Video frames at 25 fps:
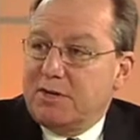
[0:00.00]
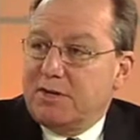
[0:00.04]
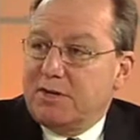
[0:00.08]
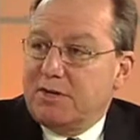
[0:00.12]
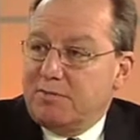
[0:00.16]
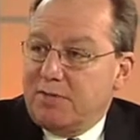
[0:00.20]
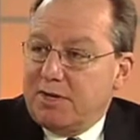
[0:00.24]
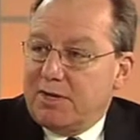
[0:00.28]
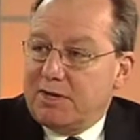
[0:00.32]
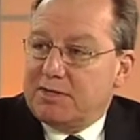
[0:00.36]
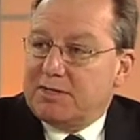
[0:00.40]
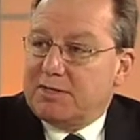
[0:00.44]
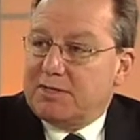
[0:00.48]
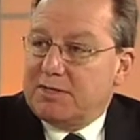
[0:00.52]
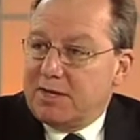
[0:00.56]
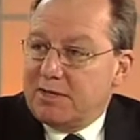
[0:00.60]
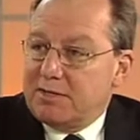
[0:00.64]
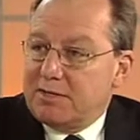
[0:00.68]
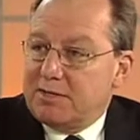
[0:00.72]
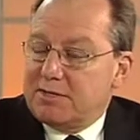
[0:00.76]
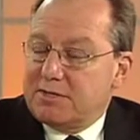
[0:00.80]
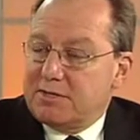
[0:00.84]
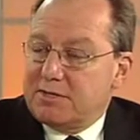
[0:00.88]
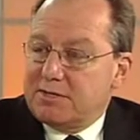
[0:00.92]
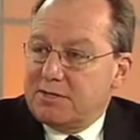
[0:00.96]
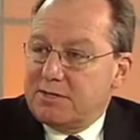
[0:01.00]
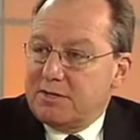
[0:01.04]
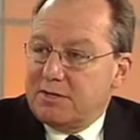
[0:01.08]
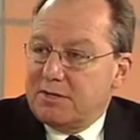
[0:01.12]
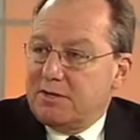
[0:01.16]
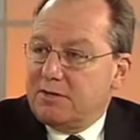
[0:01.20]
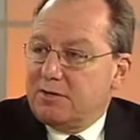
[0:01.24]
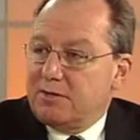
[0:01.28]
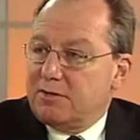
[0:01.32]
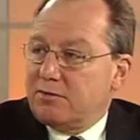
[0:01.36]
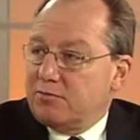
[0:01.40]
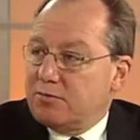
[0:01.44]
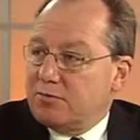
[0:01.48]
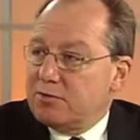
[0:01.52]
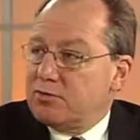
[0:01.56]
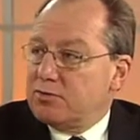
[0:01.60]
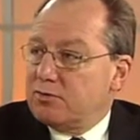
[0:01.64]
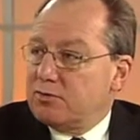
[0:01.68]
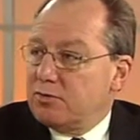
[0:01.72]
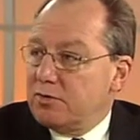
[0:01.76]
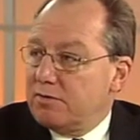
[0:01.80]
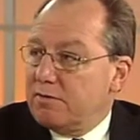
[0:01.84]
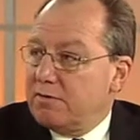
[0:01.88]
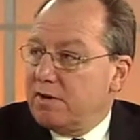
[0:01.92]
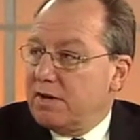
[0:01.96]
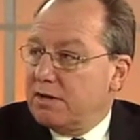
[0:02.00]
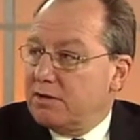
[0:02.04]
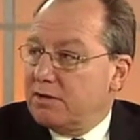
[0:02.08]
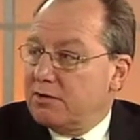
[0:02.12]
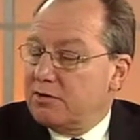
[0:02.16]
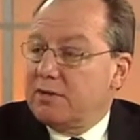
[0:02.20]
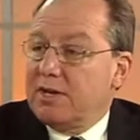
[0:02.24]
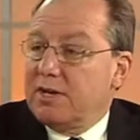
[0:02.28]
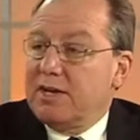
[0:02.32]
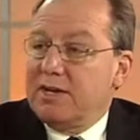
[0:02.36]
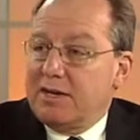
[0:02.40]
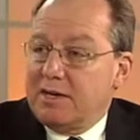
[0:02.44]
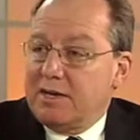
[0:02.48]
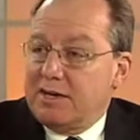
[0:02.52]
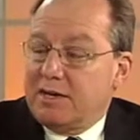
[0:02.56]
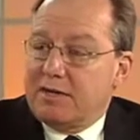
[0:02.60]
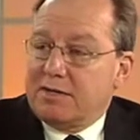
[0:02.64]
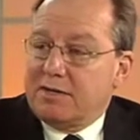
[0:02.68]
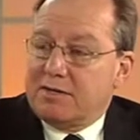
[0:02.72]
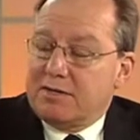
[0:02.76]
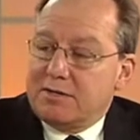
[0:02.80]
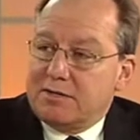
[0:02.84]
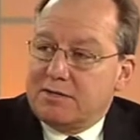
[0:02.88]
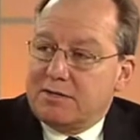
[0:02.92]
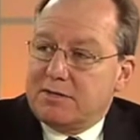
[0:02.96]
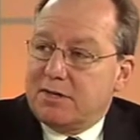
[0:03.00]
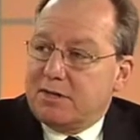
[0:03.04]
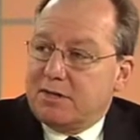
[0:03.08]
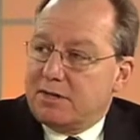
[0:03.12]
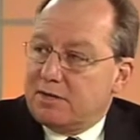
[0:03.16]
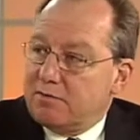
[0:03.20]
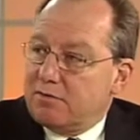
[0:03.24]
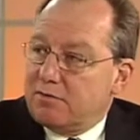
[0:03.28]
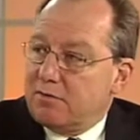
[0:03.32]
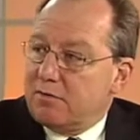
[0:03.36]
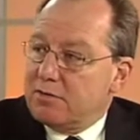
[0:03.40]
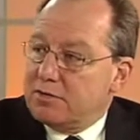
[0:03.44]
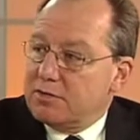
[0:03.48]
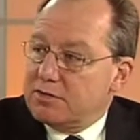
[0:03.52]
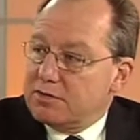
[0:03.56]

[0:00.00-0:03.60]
it makes sense to restore value to any assets that have lost